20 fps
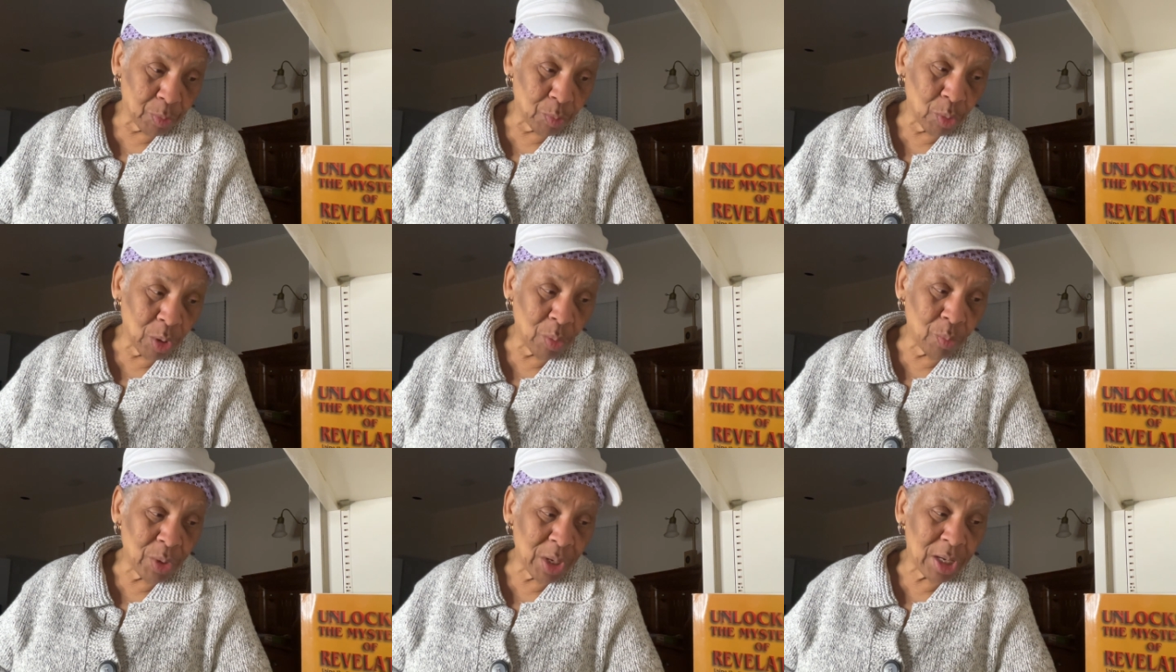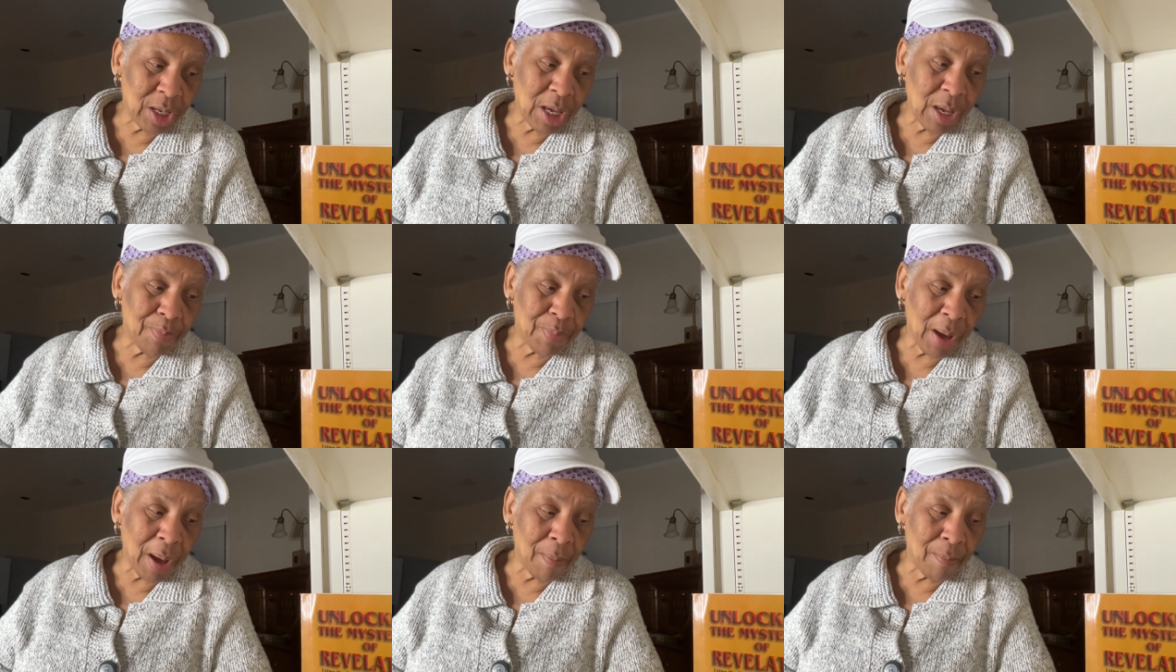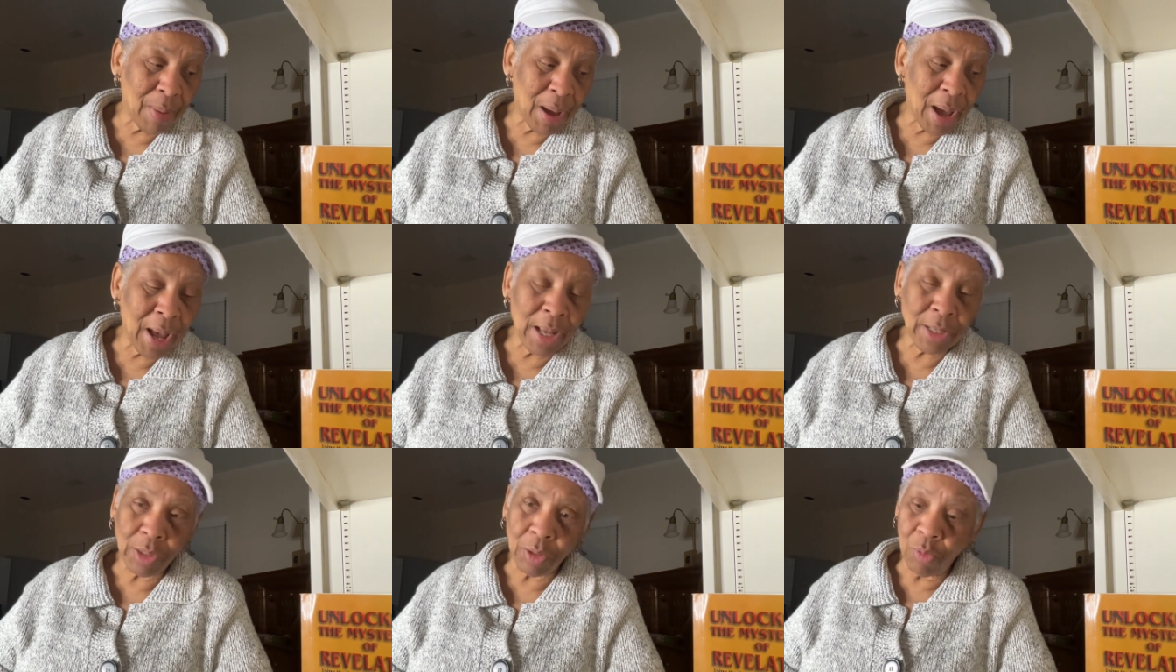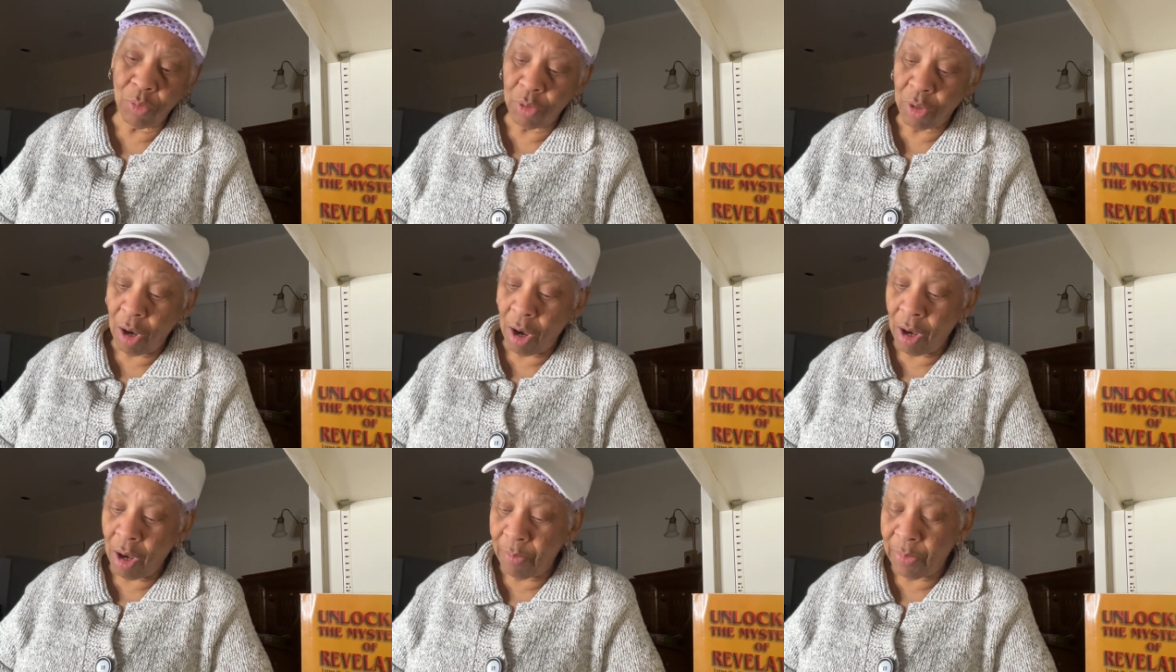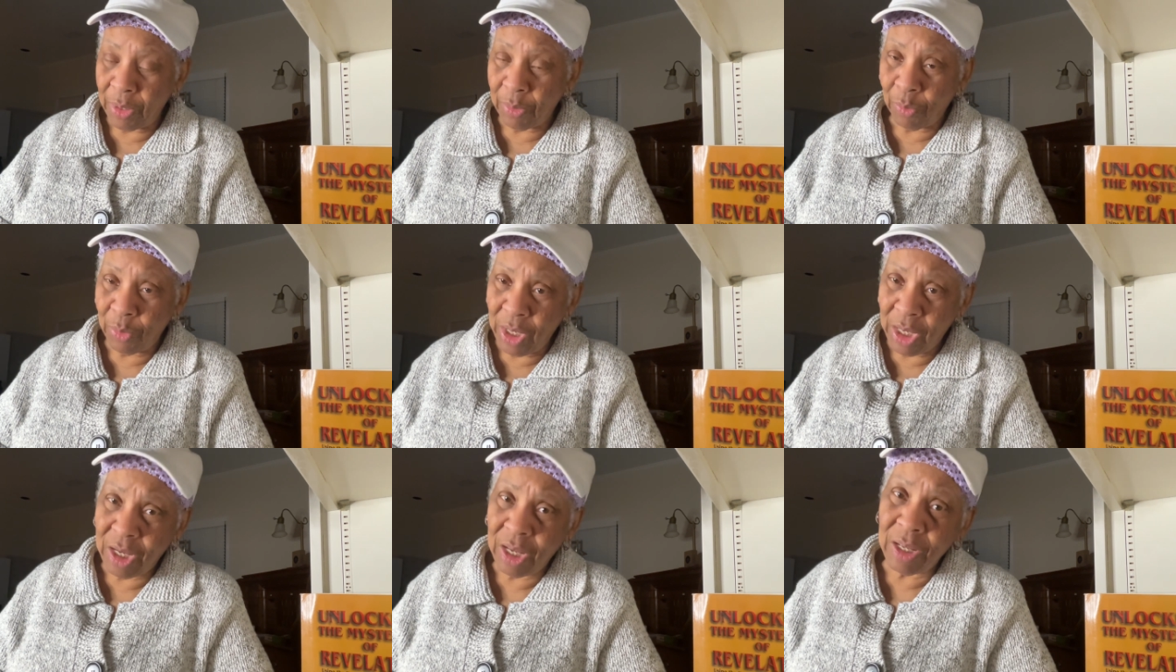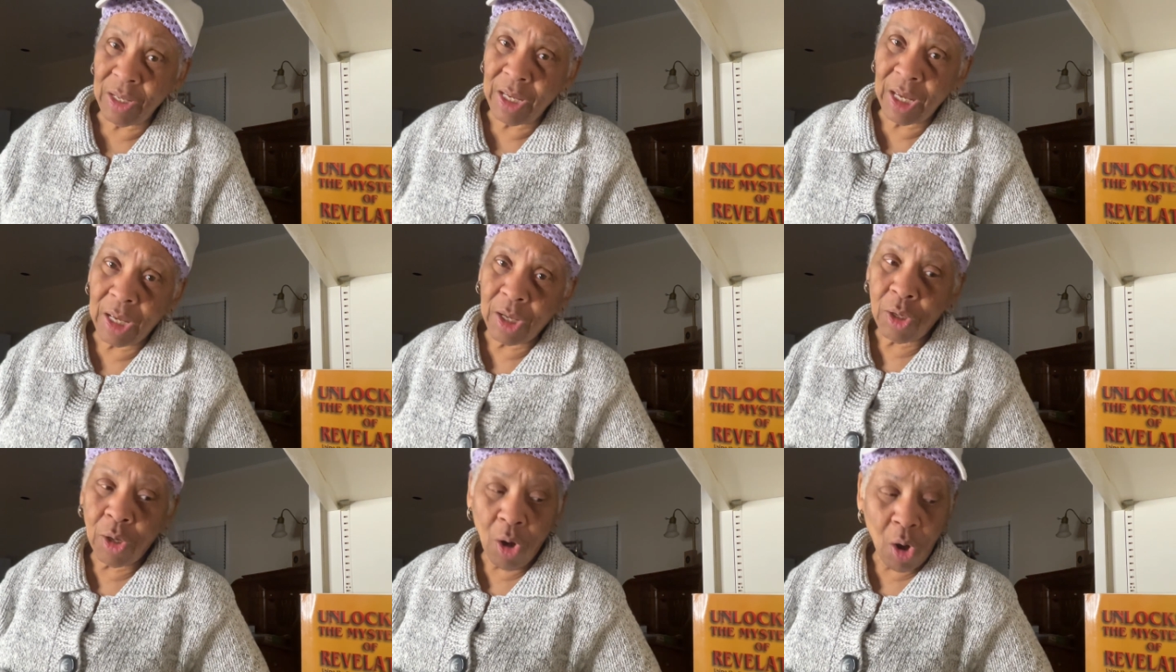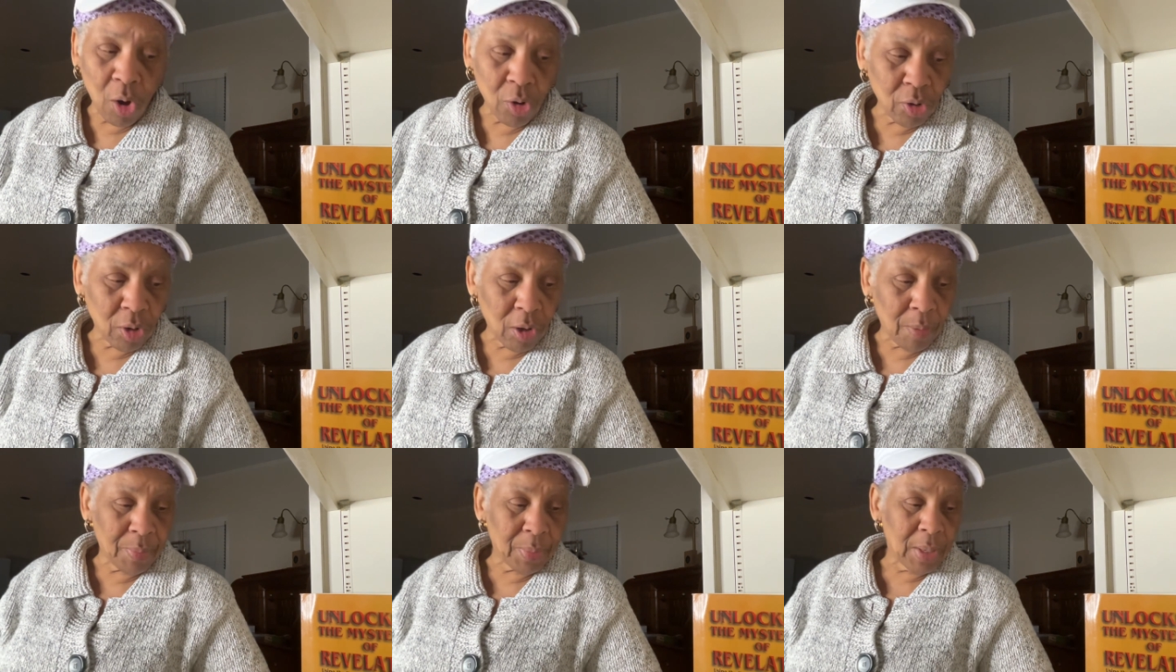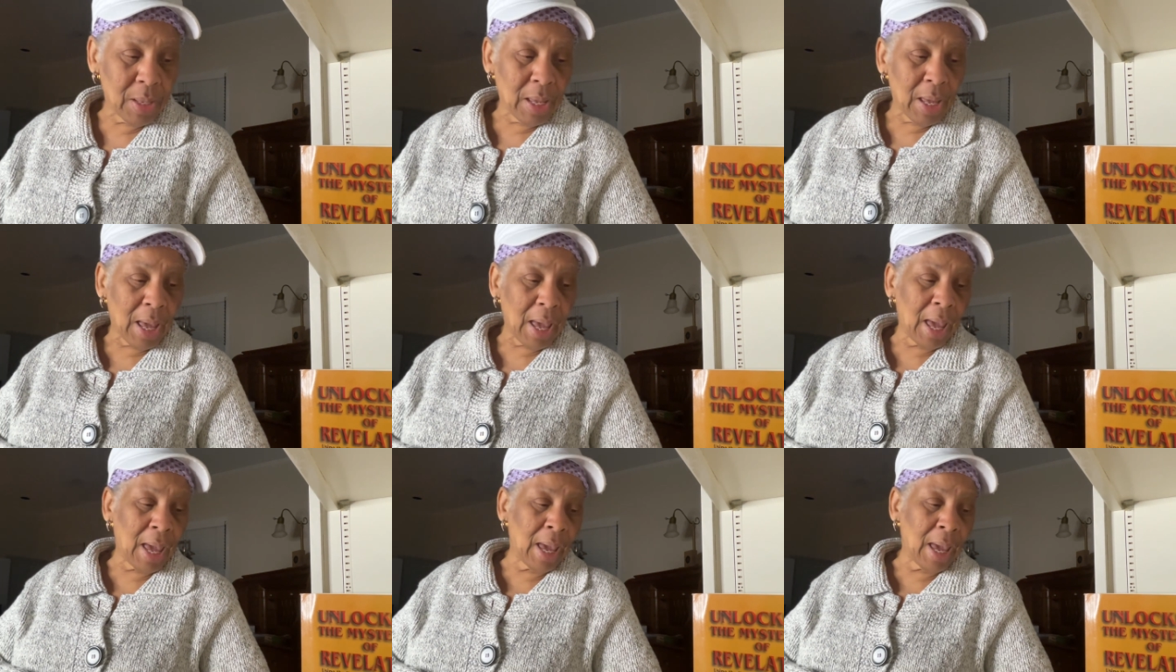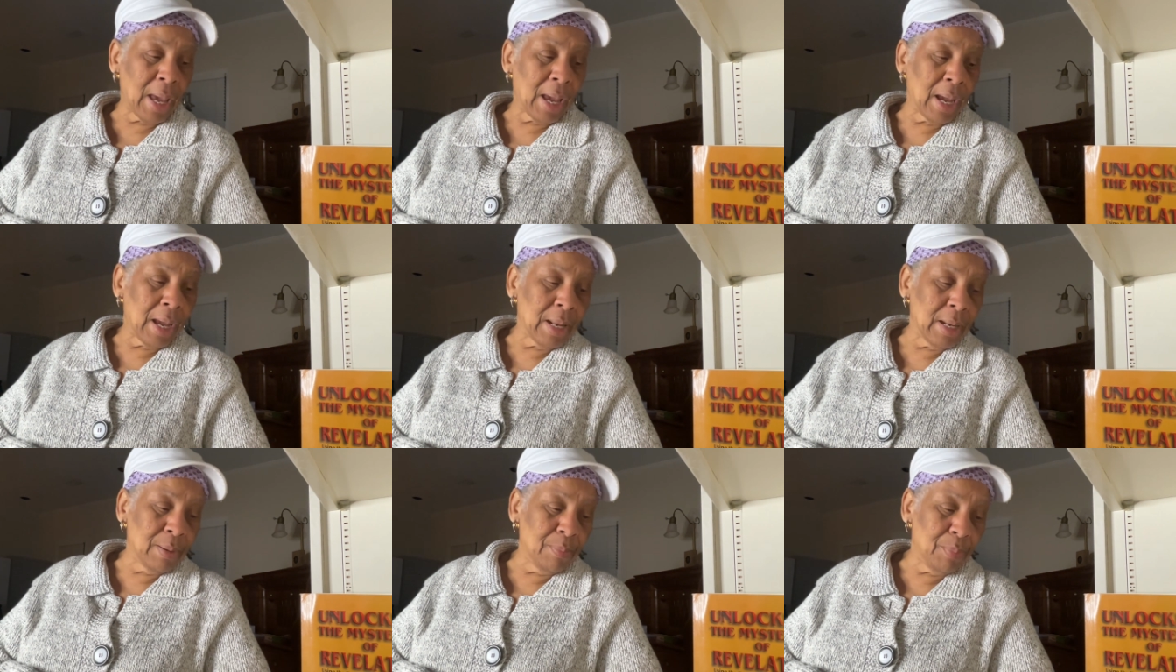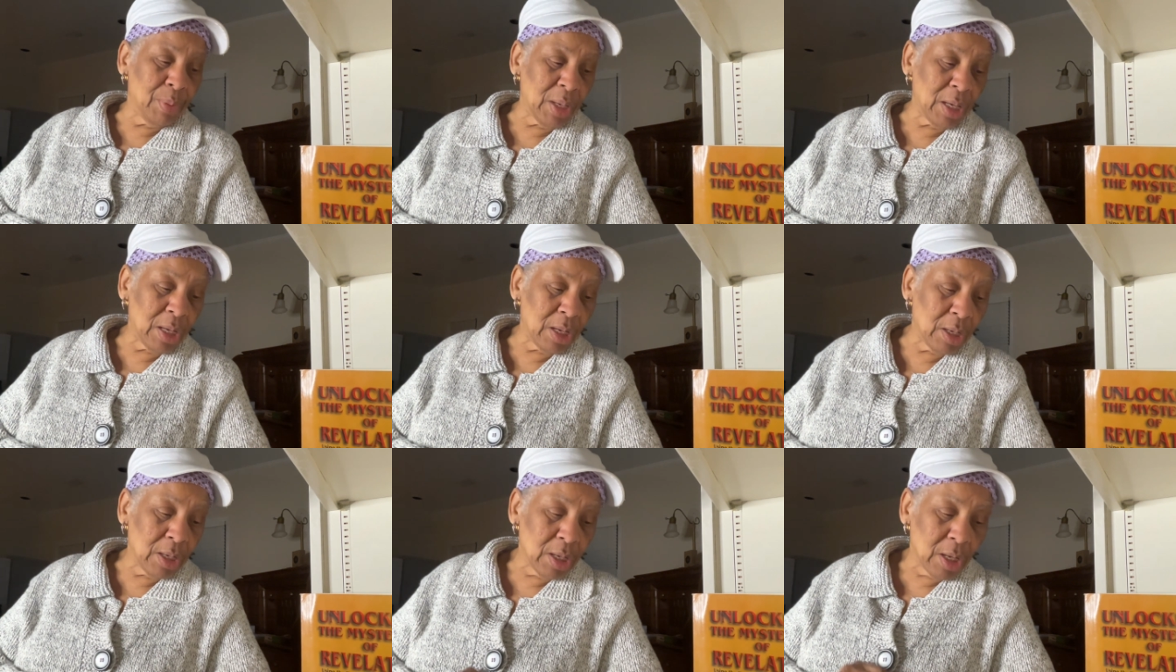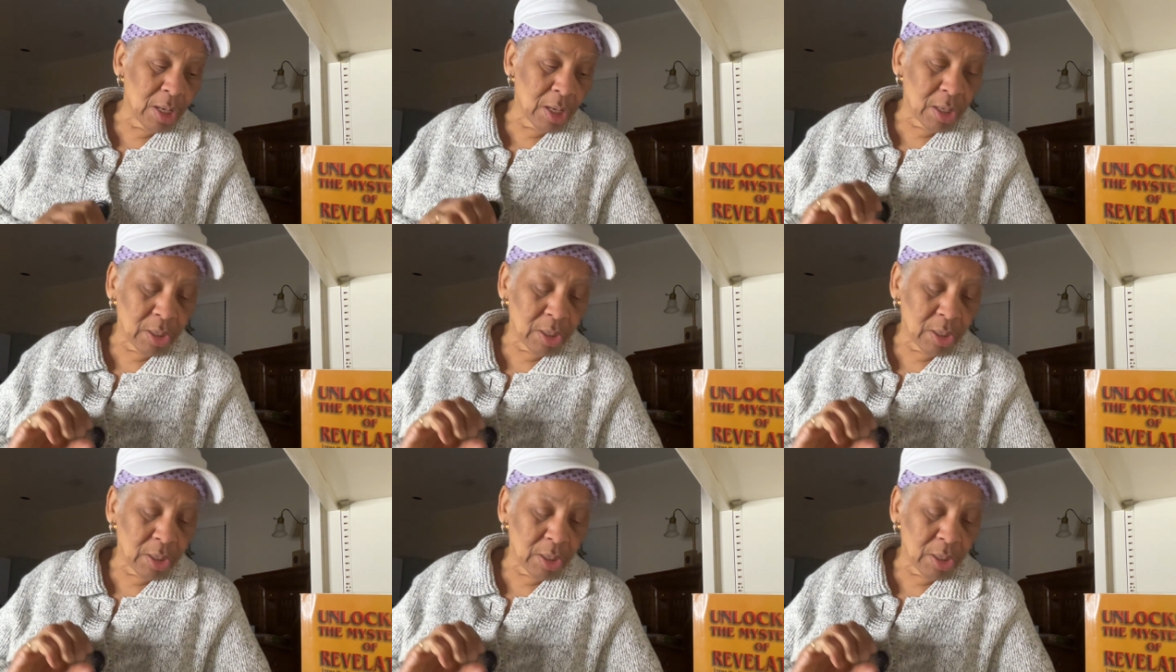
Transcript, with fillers: when we keep our minds on God, but we can get caught up and be